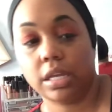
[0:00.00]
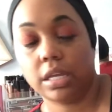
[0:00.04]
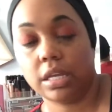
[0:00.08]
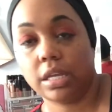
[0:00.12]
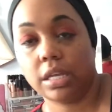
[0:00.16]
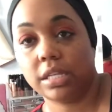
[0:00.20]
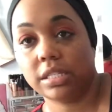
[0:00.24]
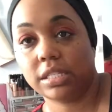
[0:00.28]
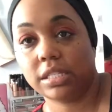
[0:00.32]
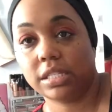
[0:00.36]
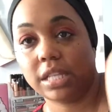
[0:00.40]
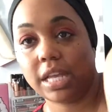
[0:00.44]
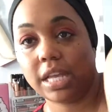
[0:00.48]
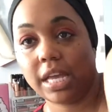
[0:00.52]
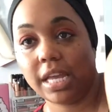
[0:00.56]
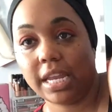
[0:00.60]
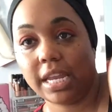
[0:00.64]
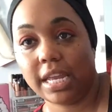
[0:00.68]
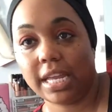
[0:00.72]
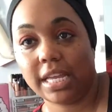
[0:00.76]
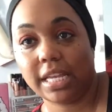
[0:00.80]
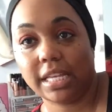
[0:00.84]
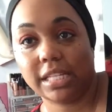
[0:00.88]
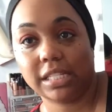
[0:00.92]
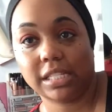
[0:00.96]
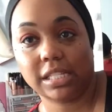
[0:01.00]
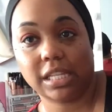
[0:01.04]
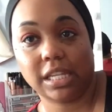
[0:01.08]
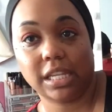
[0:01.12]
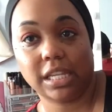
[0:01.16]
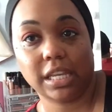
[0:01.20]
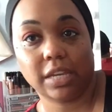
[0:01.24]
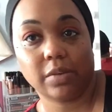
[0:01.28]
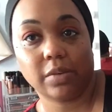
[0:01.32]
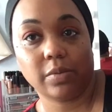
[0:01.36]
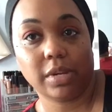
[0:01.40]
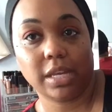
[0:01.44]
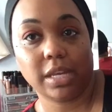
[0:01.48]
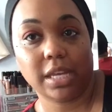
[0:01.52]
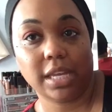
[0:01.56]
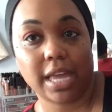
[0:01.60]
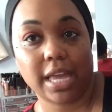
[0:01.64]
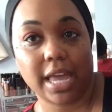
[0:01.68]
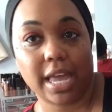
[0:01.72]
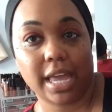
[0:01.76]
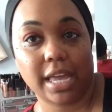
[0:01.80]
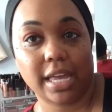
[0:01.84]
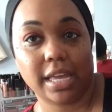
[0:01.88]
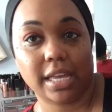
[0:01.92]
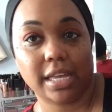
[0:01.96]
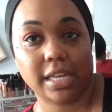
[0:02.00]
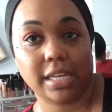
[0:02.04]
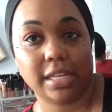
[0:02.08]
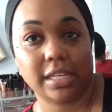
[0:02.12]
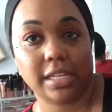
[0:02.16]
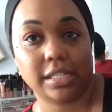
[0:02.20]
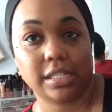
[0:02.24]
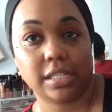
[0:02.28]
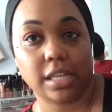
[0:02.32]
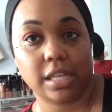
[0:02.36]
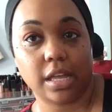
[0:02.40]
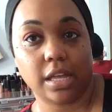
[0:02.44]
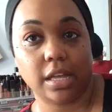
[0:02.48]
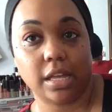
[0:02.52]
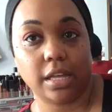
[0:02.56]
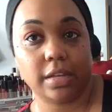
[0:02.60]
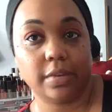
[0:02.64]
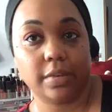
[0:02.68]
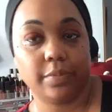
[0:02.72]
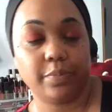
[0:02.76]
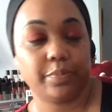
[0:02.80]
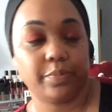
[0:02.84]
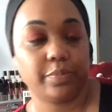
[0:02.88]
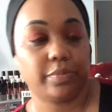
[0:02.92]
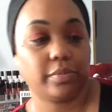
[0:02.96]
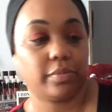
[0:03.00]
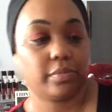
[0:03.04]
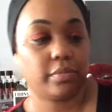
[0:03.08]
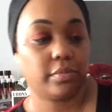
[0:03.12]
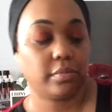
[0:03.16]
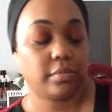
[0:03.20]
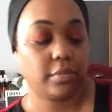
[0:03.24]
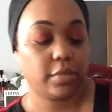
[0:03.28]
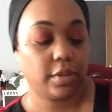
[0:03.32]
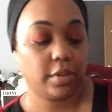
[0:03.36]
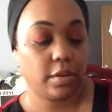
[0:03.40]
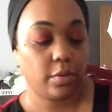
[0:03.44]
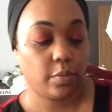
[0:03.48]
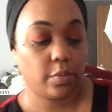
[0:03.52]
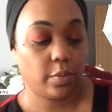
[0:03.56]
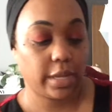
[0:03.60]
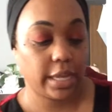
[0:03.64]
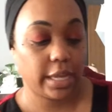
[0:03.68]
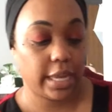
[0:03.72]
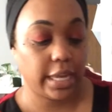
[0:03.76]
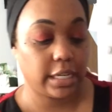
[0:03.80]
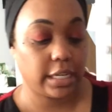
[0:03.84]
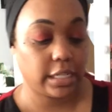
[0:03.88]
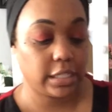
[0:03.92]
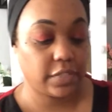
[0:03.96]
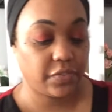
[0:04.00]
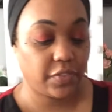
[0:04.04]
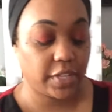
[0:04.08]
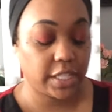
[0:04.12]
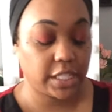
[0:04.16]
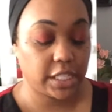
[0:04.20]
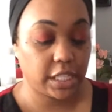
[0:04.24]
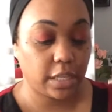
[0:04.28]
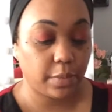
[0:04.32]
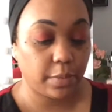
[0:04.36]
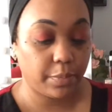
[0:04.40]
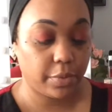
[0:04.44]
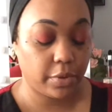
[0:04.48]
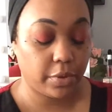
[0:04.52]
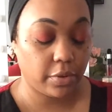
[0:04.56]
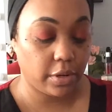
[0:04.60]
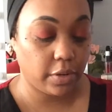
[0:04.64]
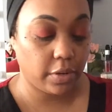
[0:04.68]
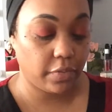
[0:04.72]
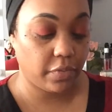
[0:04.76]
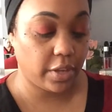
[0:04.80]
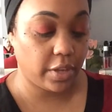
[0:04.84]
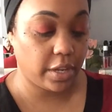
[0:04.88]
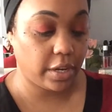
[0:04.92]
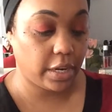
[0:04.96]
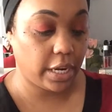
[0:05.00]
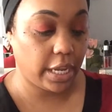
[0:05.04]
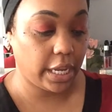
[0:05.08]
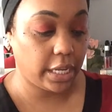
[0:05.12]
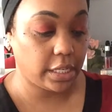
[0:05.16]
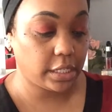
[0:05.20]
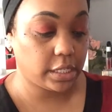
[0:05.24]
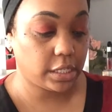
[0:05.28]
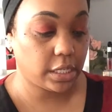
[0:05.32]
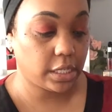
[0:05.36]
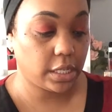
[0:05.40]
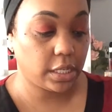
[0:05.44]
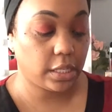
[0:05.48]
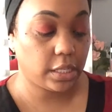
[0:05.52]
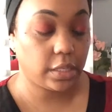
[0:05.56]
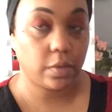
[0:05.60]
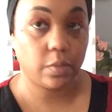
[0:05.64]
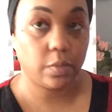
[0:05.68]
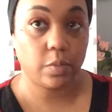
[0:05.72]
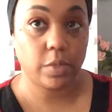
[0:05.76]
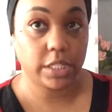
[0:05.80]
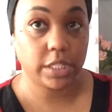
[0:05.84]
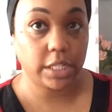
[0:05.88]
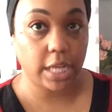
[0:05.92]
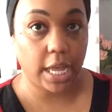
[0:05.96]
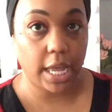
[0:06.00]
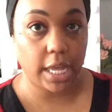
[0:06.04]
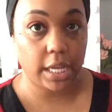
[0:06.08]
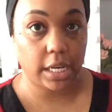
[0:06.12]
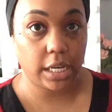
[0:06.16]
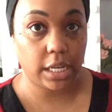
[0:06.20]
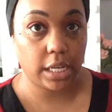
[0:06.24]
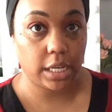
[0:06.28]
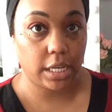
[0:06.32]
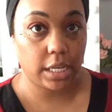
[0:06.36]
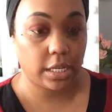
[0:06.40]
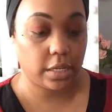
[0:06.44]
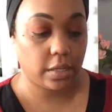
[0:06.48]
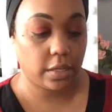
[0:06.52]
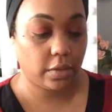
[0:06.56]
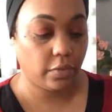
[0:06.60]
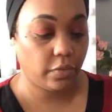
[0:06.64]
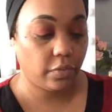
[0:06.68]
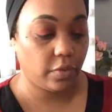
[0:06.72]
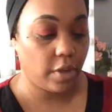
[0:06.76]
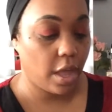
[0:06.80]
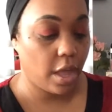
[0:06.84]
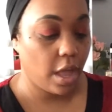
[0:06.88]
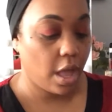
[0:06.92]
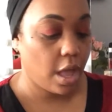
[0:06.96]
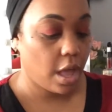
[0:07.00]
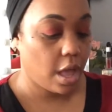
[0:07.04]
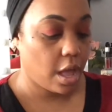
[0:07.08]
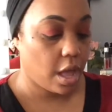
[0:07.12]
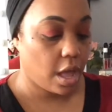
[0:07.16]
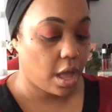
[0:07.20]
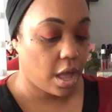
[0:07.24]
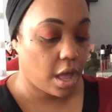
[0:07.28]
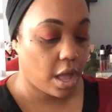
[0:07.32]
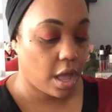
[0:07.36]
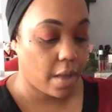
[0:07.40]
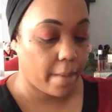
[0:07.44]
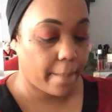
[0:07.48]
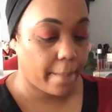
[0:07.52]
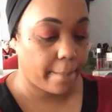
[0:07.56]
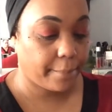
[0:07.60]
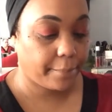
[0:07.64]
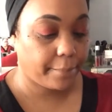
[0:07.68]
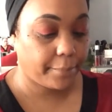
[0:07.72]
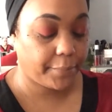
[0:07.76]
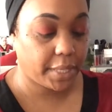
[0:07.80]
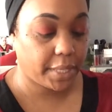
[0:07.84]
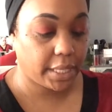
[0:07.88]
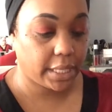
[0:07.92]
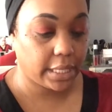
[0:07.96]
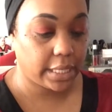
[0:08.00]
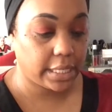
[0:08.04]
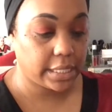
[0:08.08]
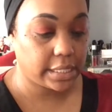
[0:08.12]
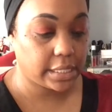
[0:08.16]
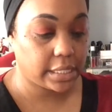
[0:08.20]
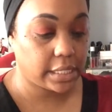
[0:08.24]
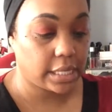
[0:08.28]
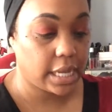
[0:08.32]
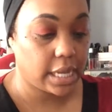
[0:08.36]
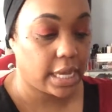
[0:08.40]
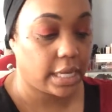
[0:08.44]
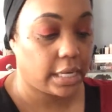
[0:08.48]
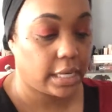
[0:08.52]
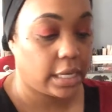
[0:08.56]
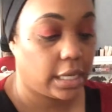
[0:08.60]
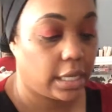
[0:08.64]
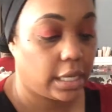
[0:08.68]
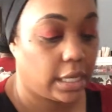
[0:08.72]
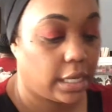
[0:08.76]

It's not as liquidy as Rihanna's Fenty Beauty Foundation, which I love, but it's not